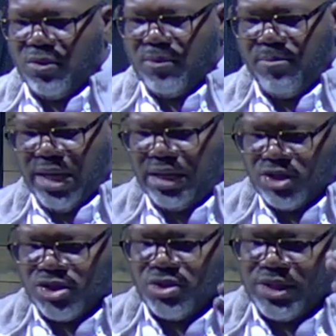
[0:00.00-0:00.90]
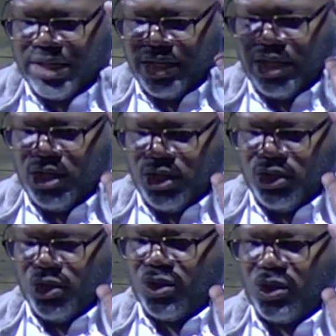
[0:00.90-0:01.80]
making sure that
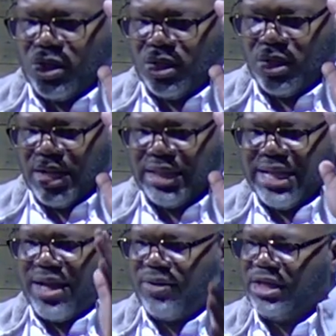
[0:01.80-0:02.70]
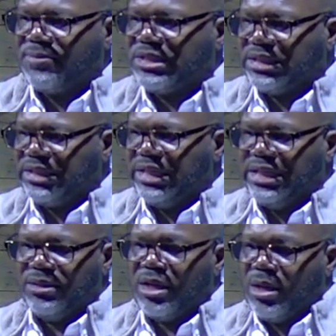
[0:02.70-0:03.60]
you're allowing him to lead
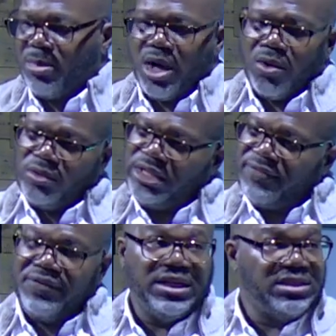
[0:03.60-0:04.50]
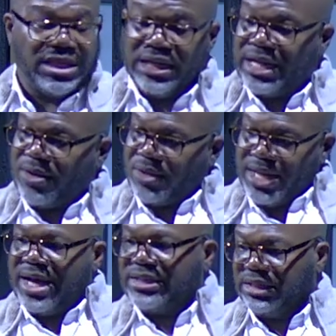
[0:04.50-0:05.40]
but only if he's allowing
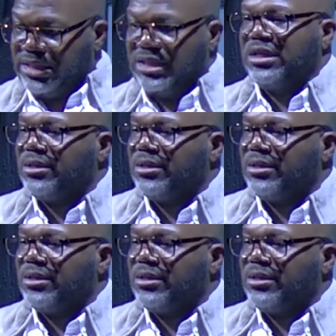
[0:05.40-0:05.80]
god to lead him